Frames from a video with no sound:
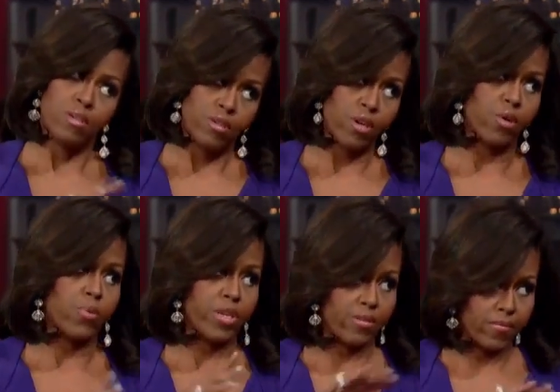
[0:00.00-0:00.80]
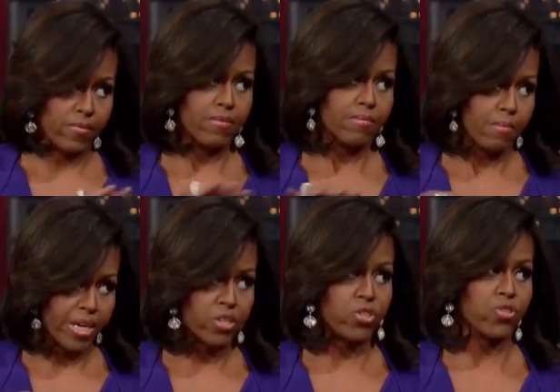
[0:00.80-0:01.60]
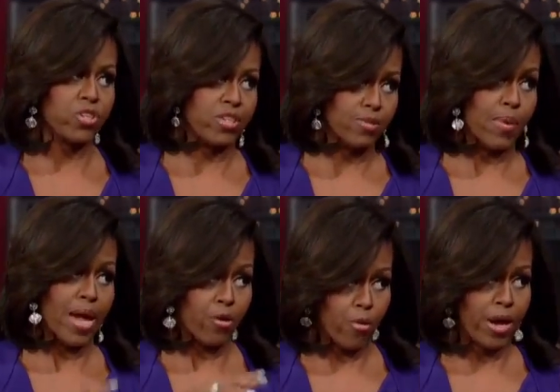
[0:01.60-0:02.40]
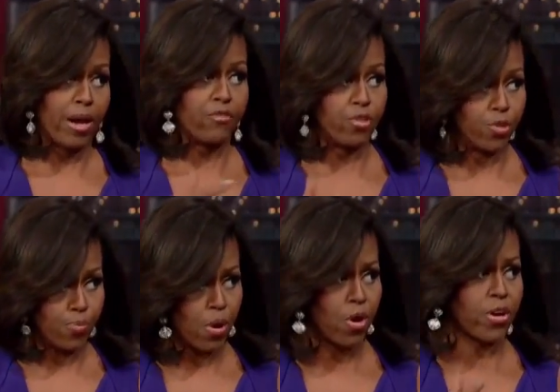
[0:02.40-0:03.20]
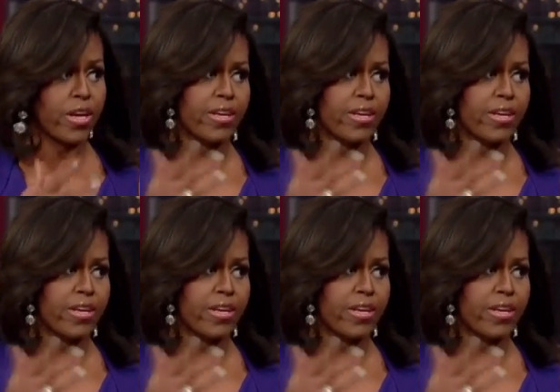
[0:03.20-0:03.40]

you know, we make sure she's back right after the party.